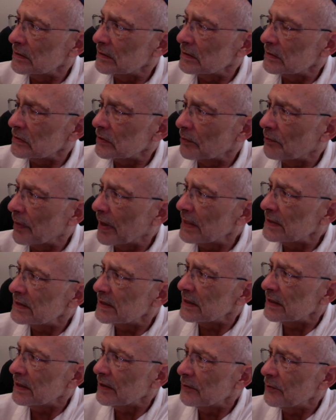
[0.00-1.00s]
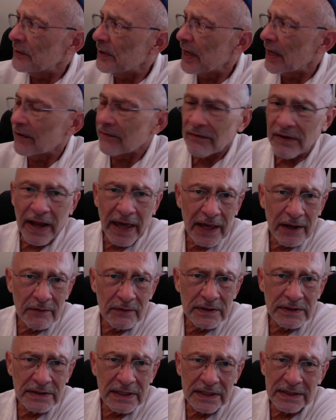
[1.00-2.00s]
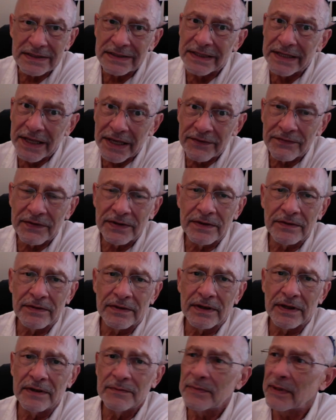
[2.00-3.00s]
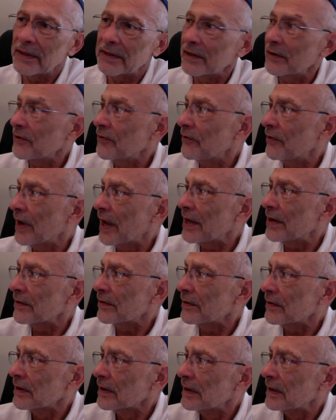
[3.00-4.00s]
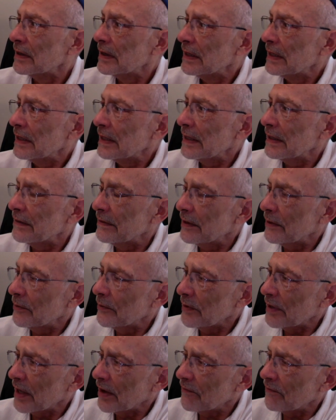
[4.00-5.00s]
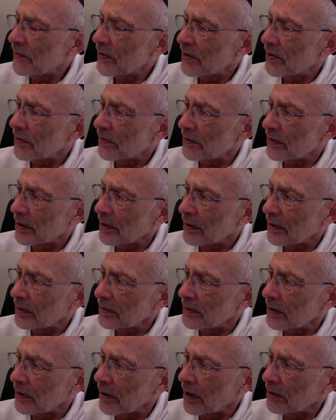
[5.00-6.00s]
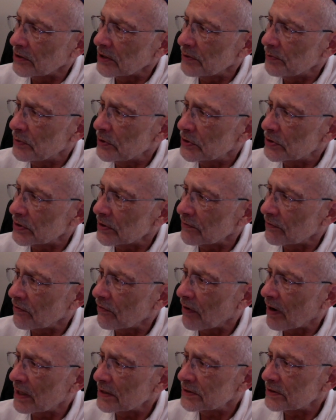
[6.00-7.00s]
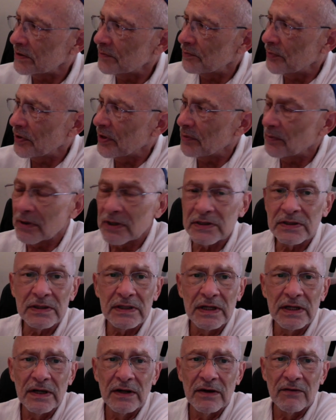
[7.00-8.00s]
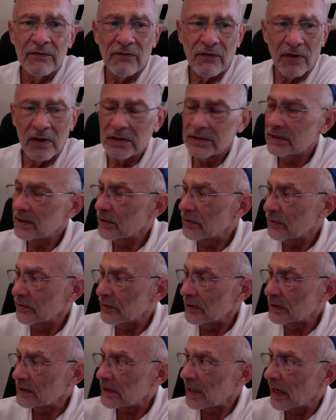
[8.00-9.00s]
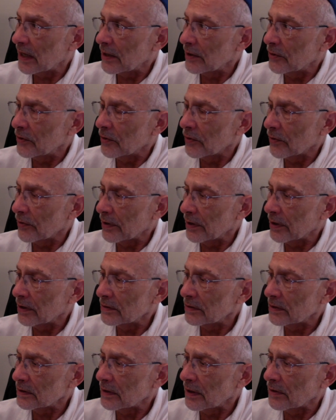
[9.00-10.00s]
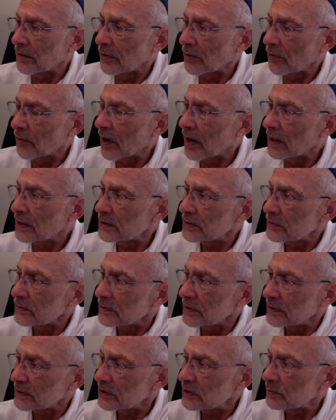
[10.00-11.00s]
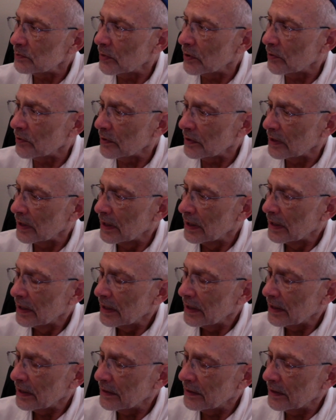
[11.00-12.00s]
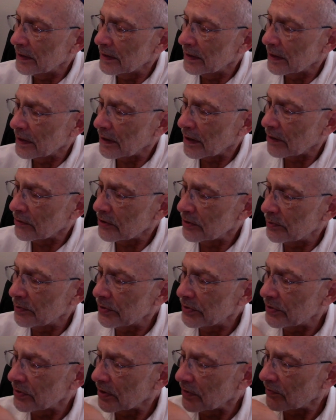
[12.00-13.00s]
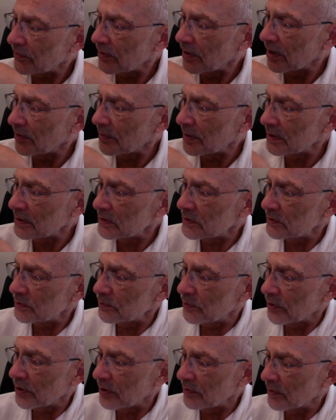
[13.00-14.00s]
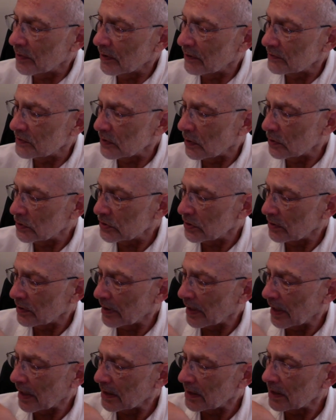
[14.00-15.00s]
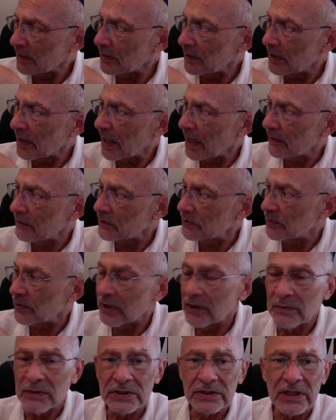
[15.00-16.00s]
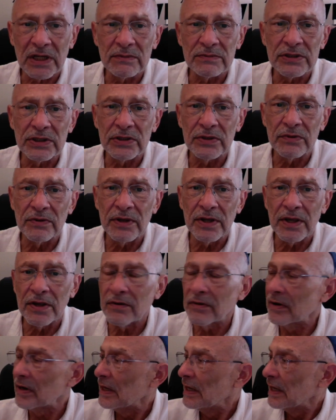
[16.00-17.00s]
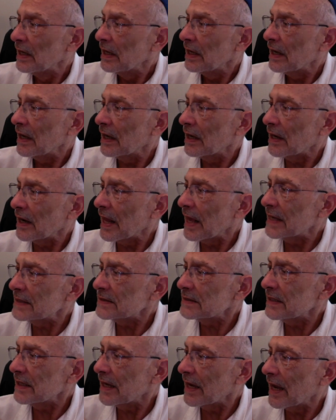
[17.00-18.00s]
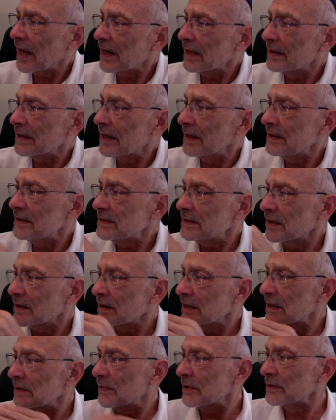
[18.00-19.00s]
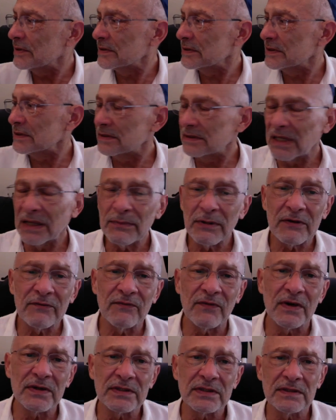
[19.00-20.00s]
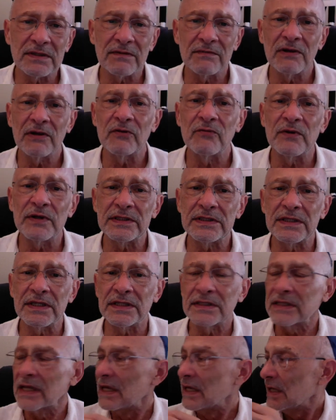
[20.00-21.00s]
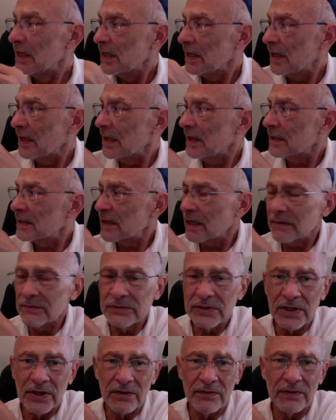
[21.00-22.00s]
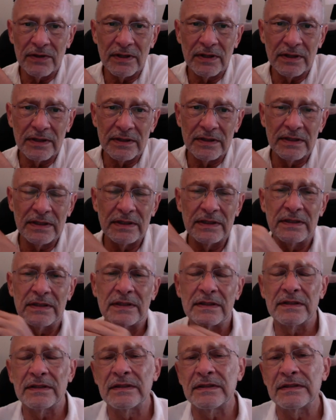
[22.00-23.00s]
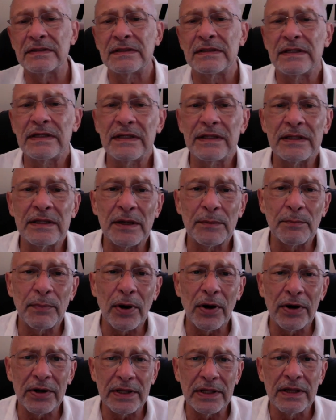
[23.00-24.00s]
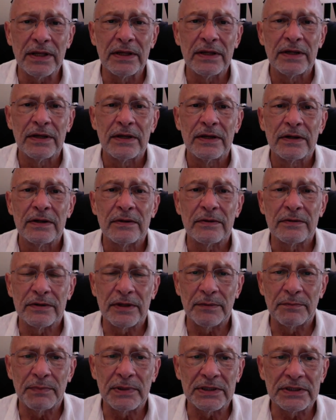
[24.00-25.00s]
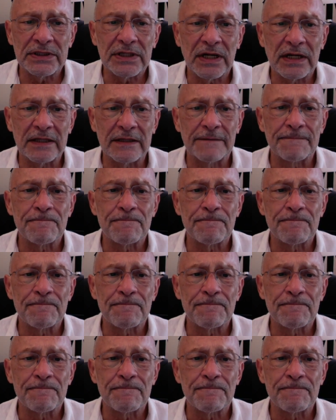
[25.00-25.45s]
So basically we have language that is given, okay, by the creator. And then we have here the contribution of Krashen pretty much falls into this category, under the derage or the spirit. And then the contribution of Cummins, of social and academic language, pretty much comes into here. And lastly, Halliday, he's talking about the systemic functions of linguistics, and it comes here in the body or the peshat.